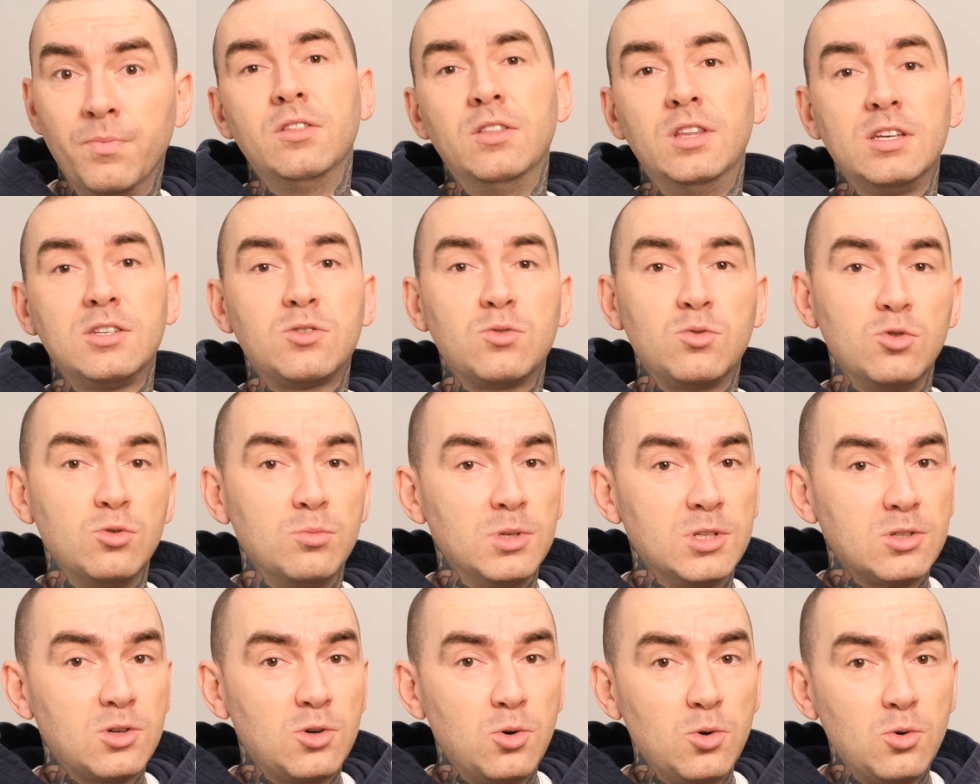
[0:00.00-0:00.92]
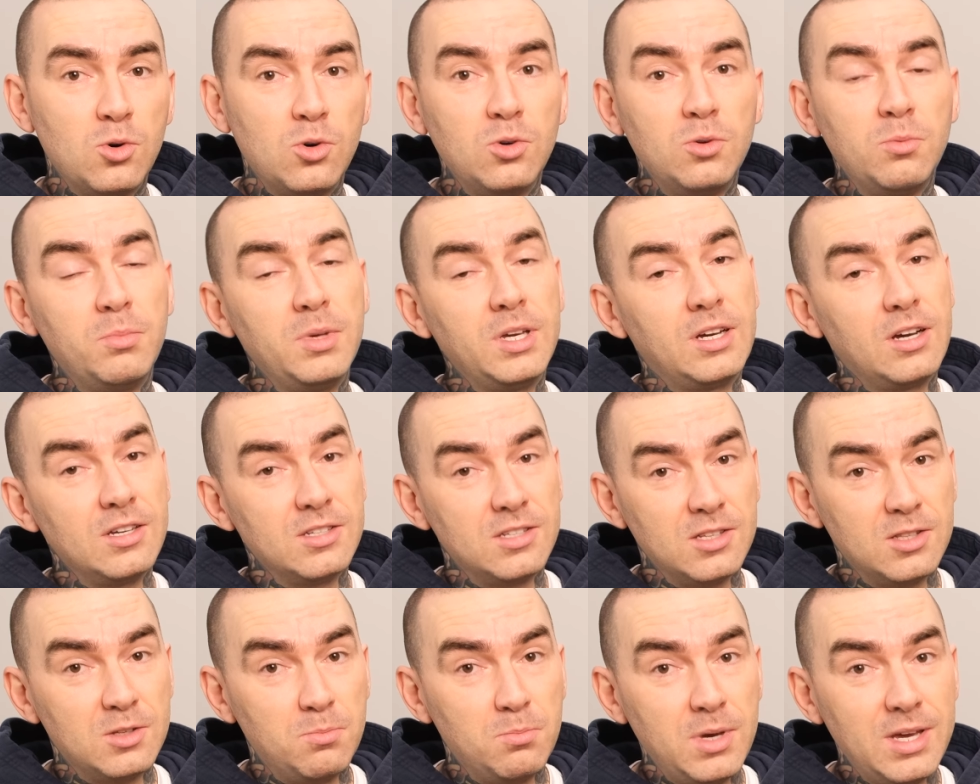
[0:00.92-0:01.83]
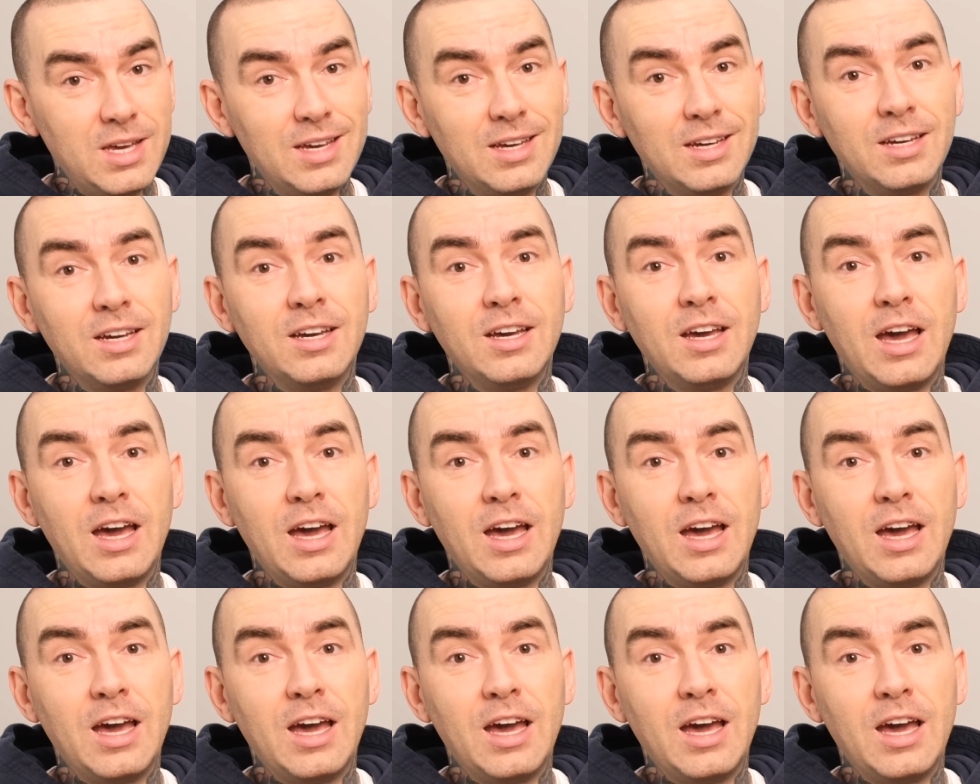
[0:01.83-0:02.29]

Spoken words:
This room is cool because it's big.